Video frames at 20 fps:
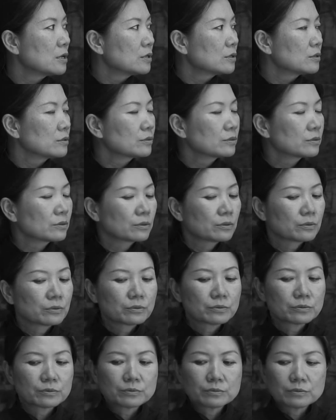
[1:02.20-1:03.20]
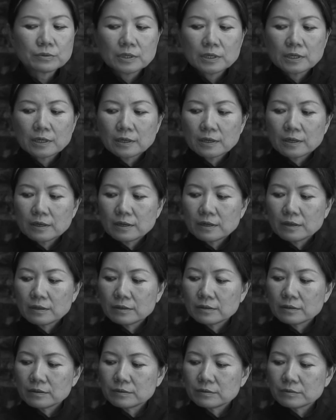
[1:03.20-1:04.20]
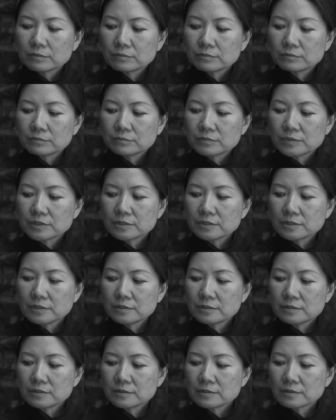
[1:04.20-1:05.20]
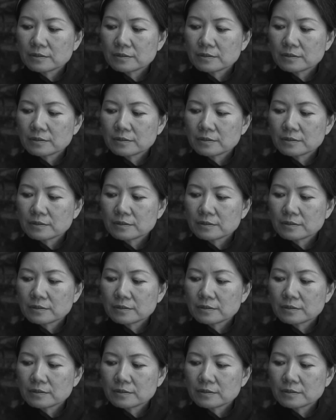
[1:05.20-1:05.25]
So since